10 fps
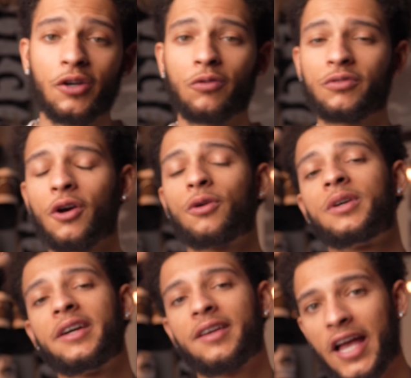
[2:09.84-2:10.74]
don't
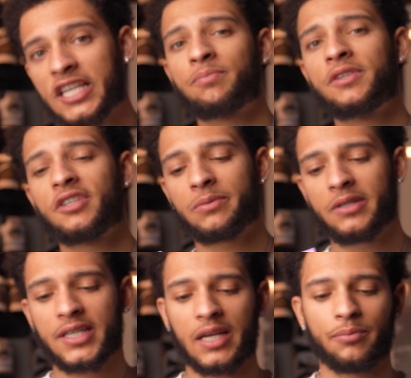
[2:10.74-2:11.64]
know, SB just
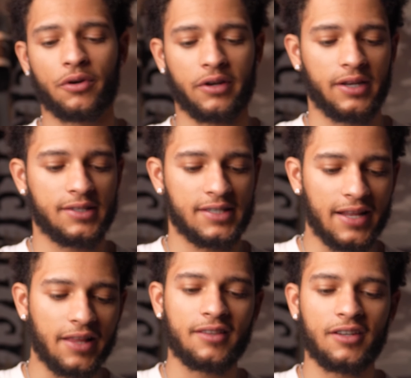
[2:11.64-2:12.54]
means skateboarding. It has
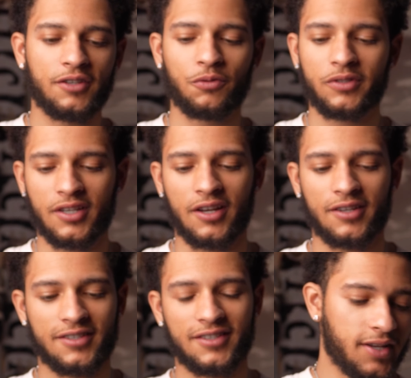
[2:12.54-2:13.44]
nothing to do with dunks.